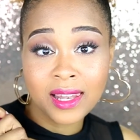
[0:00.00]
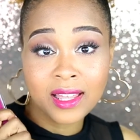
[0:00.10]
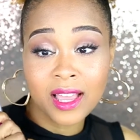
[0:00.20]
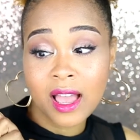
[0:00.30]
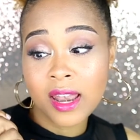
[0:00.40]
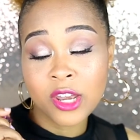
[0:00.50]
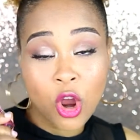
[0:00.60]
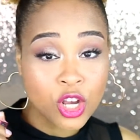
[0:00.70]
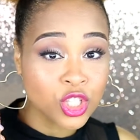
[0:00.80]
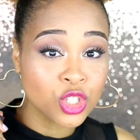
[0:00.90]
Like,
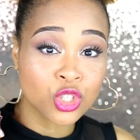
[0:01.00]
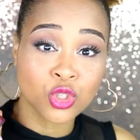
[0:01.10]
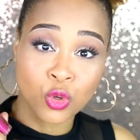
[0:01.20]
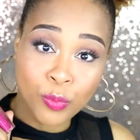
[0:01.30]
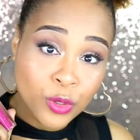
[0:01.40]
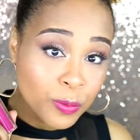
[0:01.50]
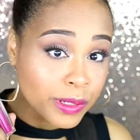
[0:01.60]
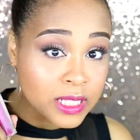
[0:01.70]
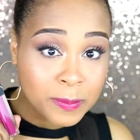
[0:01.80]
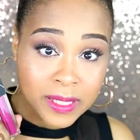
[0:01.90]
NARS is super
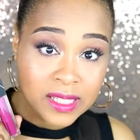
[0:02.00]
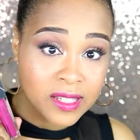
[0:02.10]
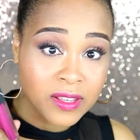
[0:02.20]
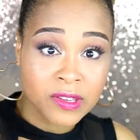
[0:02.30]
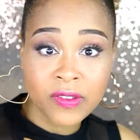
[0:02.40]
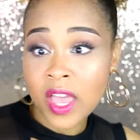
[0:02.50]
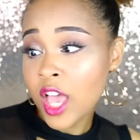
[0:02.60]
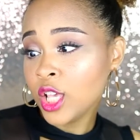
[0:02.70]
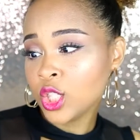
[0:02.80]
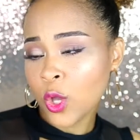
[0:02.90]
duper expensive,
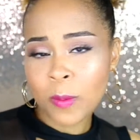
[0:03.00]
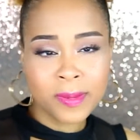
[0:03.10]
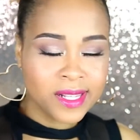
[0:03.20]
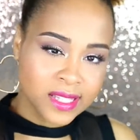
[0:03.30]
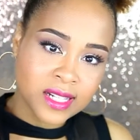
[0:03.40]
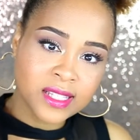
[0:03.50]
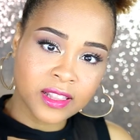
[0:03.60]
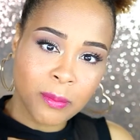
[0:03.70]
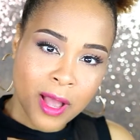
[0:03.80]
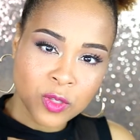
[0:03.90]
so it makes sense
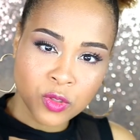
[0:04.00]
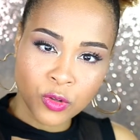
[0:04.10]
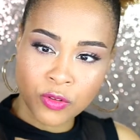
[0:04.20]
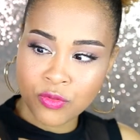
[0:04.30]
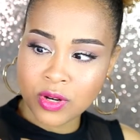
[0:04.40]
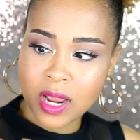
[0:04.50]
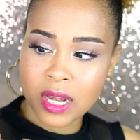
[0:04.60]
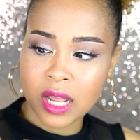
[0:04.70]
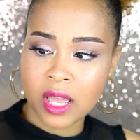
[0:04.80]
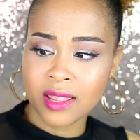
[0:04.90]
that the box was
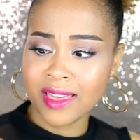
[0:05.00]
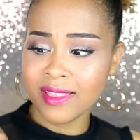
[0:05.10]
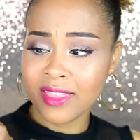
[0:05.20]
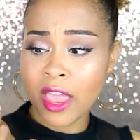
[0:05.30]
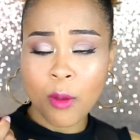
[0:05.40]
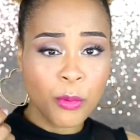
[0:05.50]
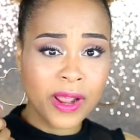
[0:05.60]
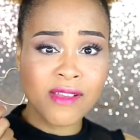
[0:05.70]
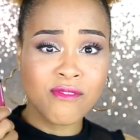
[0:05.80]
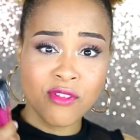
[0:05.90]
$34.99. Like, they are
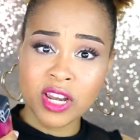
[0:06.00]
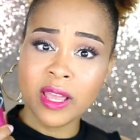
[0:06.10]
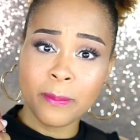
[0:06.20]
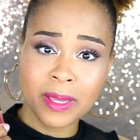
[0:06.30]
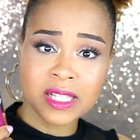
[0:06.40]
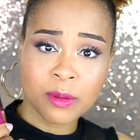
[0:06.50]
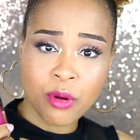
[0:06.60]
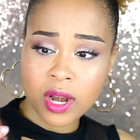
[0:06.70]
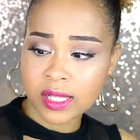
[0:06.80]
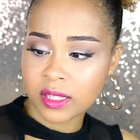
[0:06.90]
putting really amazing
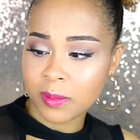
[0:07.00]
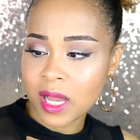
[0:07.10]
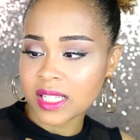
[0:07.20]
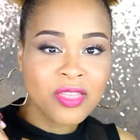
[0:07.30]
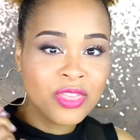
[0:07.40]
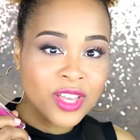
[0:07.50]
products in the box.